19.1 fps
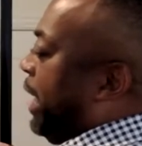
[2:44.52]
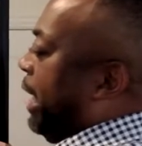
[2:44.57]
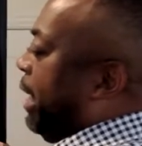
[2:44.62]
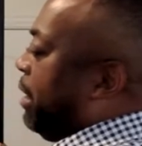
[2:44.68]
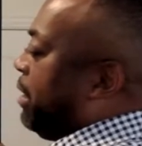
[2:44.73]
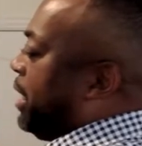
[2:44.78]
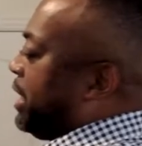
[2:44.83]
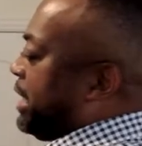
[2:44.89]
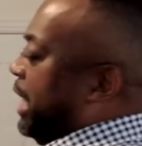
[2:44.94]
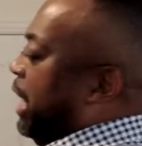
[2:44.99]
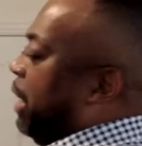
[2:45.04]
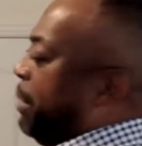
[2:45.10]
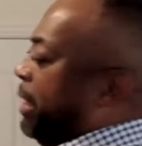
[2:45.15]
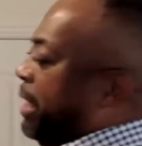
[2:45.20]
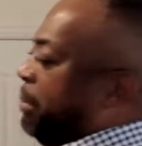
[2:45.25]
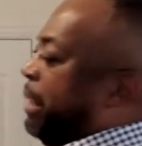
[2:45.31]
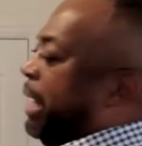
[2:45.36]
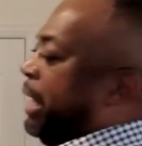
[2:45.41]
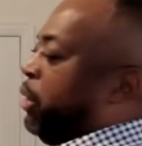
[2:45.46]
here doesn't help
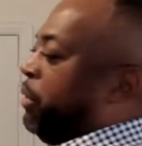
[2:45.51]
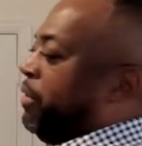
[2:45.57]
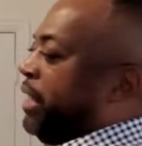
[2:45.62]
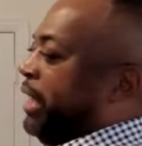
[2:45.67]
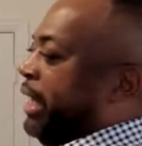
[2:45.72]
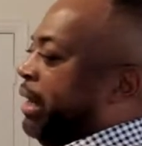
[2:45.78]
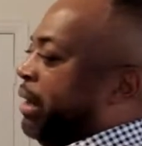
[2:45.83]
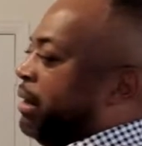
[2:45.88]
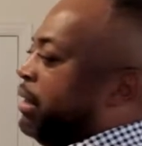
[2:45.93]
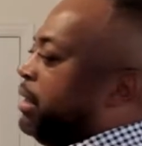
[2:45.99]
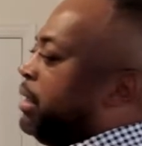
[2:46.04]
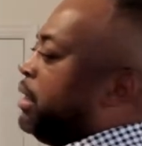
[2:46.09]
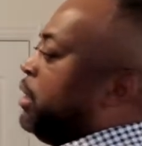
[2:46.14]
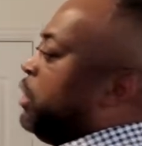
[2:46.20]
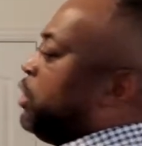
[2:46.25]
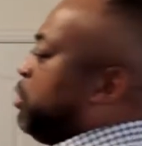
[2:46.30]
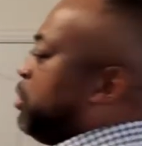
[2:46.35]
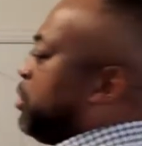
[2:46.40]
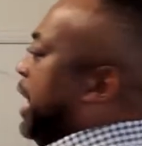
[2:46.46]
anybody over here.
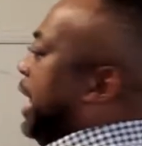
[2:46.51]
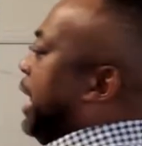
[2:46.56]
So it's